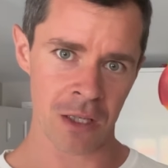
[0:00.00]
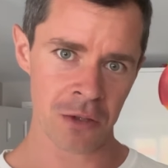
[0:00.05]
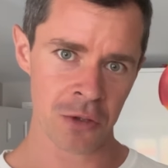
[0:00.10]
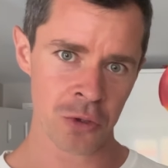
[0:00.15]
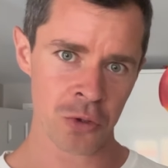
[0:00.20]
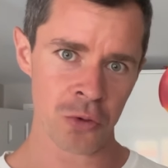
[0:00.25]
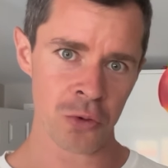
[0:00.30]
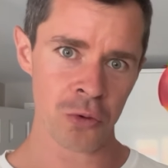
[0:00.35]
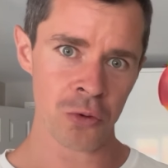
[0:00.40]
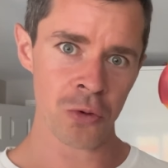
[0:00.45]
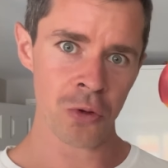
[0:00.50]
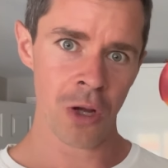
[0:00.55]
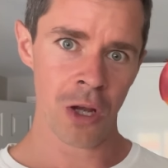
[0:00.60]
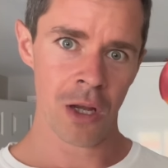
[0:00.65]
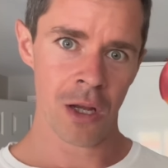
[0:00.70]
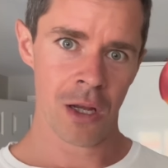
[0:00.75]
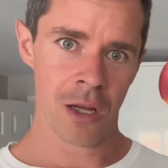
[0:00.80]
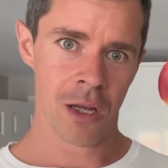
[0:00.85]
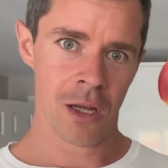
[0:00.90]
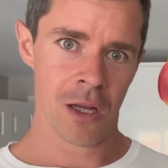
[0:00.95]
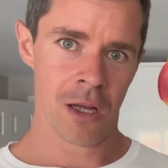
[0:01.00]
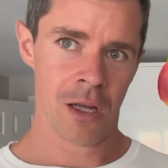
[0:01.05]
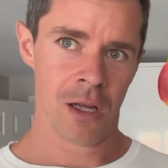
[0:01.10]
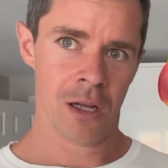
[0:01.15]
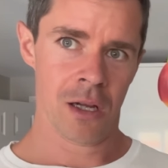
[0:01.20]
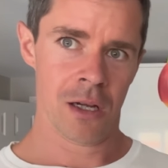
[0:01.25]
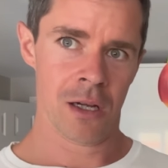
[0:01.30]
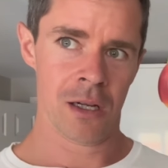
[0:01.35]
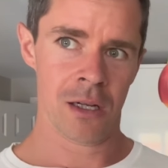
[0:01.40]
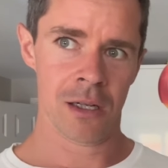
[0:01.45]
to
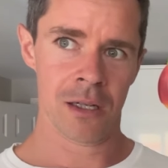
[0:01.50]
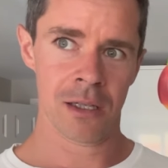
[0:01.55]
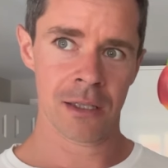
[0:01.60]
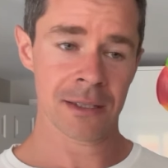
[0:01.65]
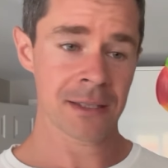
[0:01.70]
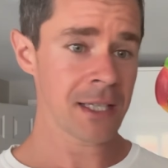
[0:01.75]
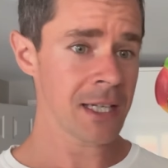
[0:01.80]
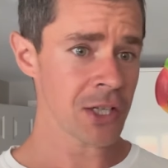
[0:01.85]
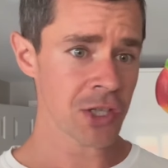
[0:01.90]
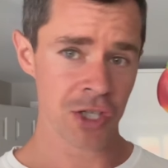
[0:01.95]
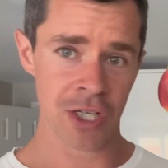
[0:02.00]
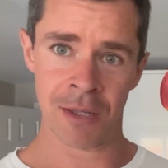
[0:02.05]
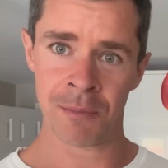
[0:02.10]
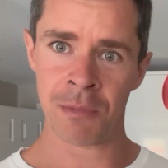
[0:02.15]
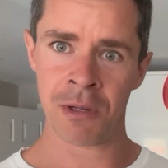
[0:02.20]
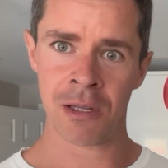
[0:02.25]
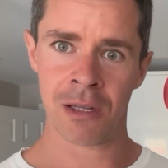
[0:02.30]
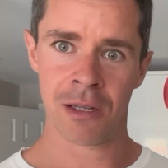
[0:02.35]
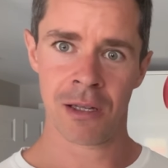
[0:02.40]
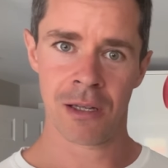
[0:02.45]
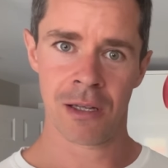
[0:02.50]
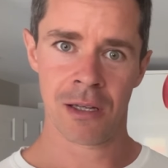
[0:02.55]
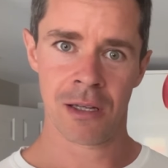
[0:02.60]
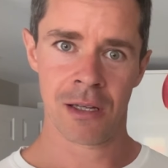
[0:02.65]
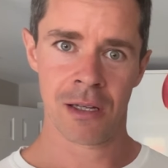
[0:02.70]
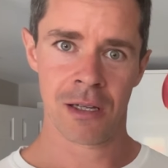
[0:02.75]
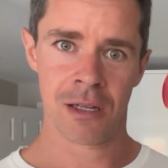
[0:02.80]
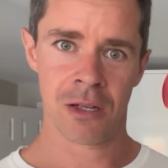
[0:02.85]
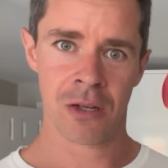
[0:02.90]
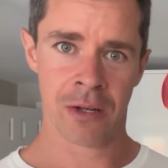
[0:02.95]
teach him,
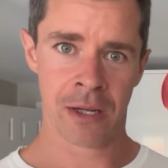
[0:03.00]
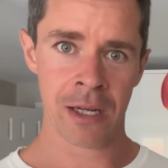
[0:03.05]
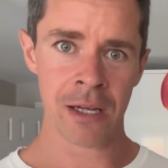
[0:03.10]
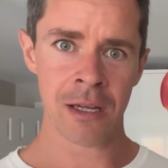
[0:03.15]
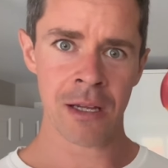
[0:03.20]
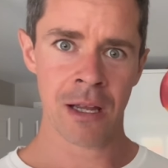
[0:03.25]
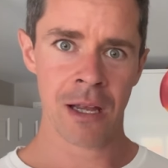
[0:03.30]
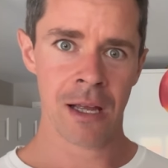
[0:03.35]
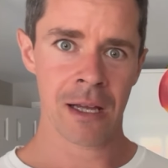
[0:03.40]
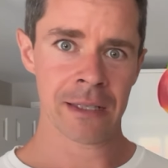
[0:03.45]
okay?